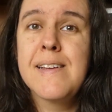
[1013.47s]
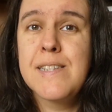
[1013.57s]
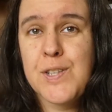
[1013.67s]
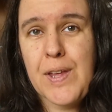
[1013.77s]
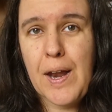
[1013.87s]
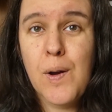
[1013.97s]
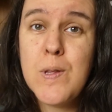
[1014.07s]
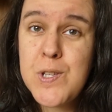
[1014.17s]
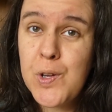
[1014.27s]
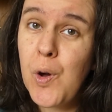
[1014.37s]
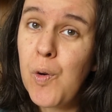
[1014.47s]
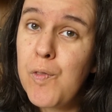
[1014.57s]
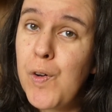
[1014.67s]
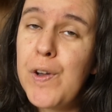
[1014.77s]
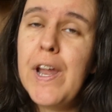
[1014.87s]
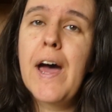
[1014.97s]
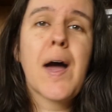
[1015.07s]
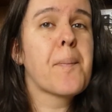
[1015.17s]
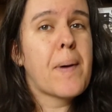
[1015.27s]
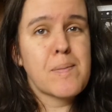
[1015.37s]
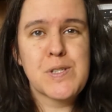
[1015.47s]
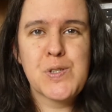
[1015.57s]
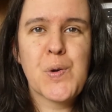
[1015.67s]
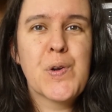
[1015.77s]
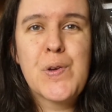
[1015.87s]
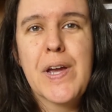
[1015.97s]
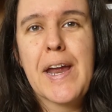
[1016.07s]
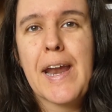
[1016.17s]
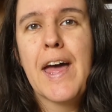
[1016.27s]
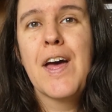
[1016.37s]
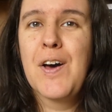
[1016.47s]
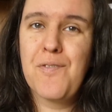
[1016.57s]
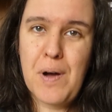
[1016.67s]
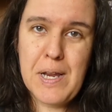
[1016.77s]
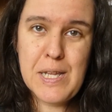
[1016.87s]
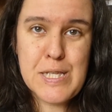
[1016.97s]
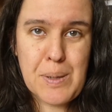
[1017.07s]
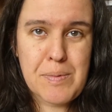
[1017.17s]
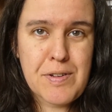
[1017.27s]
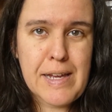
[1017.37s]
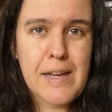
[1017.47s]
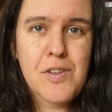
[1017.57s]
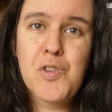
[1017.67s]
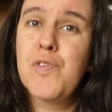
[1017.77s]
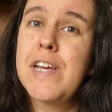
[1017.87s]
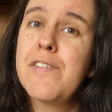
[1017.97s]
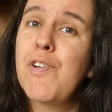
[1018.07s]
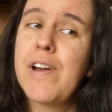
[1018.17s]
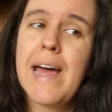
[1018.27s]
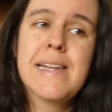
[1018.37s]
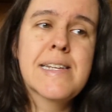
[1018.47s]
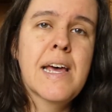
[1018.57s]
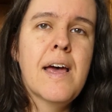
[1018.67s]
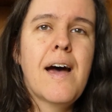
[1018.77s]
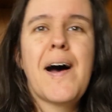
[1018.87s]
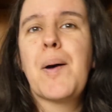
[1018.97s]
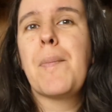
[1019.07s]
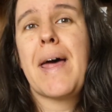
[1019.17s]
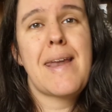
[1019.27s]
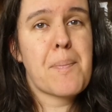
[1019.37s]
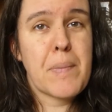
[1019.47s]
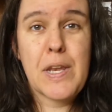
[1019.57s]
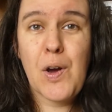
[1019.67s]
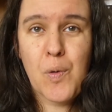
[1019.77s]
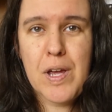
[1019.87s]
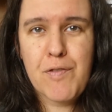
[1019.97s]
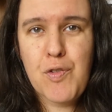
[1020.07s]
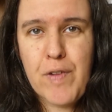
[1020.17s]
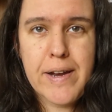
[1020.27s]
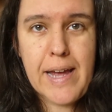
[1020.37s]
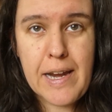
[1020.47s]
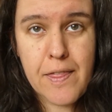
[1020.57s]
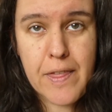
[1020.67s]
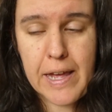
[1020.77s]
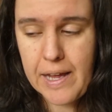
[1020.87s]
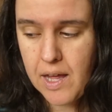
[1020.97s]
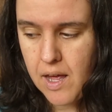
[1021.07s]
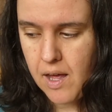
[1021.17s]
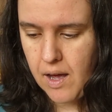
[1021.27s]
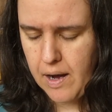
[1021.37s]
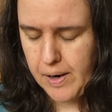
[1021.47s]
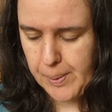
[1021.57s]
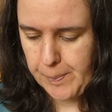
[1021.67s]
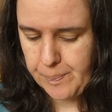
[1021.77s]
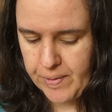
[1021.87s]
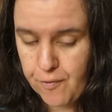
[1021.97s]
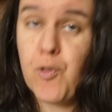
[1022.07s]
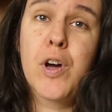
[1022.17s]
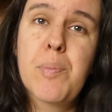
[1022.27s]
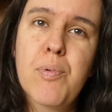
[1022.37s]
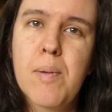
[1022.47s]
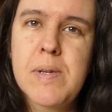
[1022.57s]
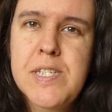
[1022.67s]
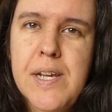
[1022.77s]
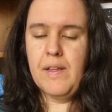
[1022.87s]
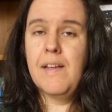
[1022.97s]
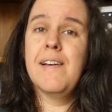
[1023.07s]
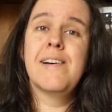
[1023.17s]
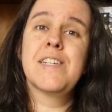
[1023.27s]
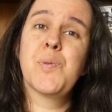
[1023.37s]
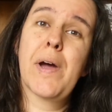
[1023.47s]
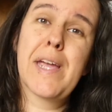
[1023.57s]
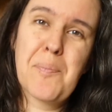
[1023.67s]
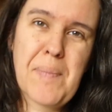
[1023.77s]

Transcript: So yeah, loads to go off on. I'm sure you can find something to read for that, and let me know if you've read anything for the prompt, so I can